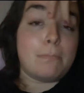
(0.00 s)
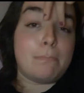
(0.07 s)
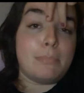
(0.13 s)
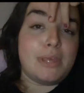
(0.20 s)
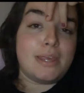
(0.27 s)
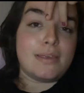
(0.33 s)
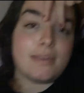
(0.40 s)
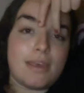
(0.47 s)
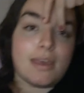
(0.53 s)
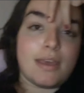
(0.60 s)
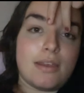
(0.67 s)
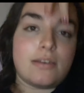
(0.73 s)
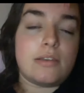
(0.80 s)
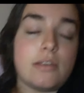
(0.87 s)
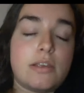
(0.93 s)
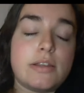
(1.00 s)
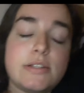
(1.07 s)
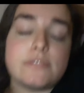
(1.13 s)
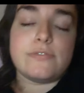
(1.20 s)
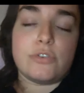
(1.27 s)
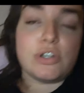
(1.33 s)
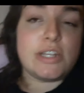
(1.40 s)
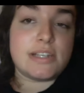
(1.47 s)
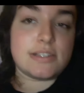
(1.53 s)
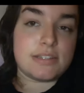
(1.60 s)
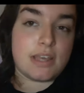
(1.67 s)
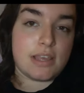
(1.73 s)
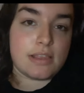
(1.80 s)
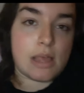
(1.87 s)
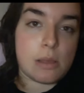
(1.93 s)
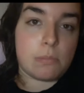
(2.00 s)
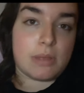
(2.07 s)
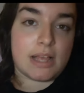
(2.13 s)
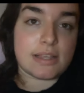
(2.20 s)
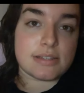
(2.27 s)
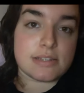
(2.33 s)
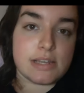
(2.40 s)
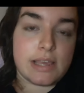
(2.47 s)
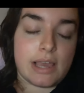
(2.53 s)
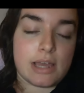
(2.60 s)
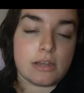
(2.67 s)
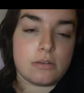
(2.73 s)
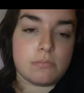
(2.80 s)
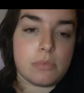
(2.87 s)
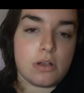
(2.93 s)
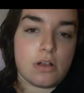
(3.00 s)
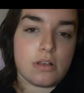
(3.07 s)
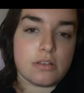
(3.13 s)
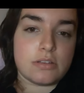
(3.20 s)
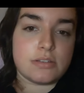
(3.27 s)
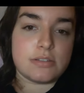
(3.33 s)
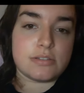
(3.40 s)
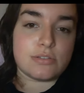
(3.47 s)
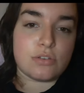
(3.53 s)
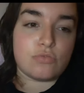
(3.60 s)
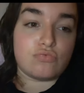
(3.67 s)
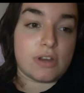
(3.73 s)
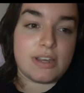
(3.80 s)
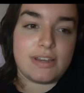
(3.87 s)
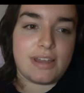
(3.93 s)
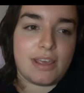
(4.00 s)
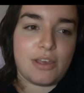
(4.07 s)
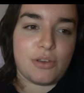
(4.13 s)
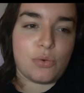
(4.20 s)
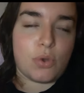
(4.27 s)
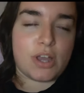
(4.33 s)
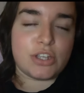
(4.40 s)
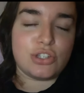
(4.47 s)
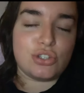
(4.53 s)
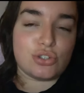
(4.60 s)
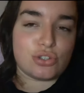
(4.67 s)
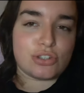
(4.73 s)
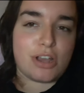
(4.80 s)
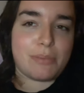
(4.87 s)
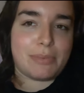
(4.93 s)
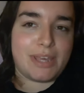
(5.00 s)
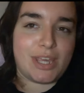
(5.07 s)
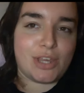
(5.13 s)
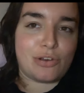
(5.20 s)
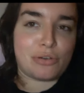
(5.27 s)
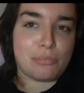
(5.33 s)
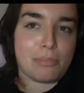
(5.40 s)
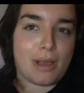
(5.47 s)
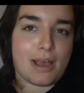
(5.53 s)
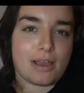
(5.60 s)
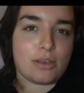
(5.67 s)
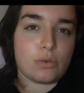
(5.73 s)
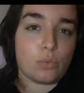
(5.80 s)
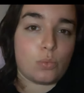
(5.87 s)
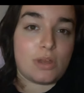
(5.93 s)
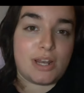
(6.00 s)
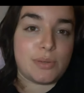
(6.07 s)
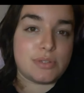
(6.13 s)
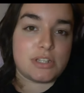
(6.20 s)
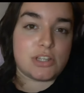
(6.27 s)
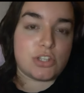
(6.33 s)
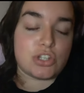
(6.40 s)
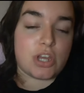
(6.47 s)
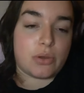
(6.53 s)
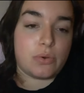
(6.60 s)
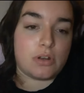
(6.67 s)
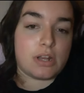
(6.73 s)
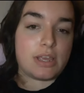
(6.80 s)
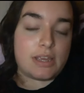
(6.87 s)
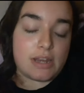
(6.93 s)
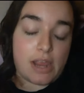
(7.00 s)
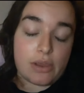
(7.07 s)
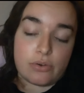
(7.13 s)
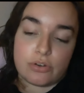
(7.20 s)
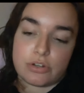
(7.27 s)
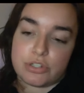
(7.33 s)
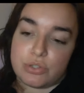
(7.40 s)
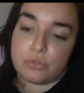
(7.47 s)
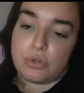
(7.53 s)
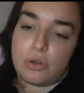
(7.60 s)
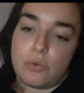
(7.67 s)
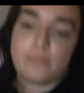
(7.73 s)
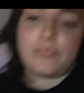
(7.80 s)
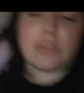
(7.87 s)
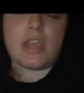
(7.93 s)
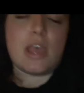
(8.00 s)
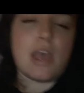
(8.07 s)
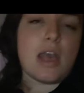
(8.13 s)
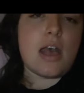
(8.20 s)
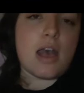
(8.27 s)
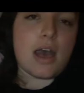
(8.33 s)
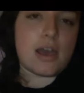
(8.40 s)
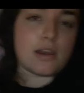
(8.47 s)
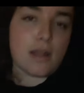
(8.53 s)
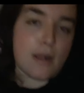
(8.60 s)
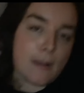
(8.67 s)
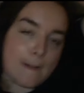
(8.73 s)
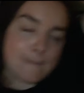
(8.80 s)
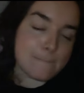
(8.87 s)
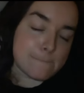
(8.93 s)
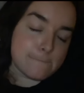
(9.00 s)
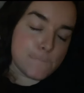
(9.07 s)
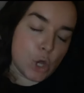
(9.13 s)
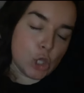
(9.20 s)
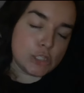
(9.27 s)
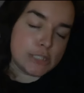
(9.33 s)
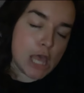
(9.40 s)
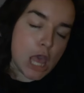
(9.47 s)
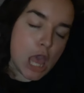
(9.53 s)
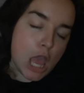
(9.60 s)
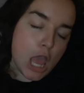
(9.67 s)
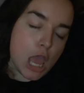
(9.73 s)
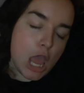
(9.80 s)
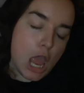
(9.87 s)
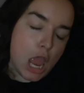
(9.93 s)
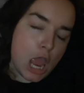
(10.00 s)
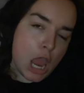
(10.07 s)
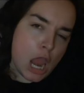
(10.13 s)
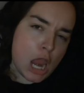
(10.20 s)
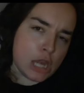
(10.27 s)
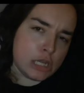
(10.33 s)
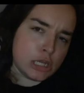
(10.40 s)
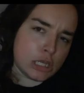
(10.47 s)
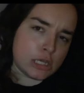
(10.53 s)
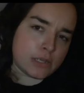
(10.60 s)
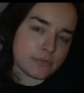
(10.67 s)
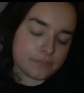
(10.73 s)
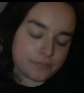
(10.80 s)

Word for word: Me again. It's funny you say that, Parsley Ann, because right now I just got my hearing back while I was in the shower like an hour or two ago, and I'm buzzing.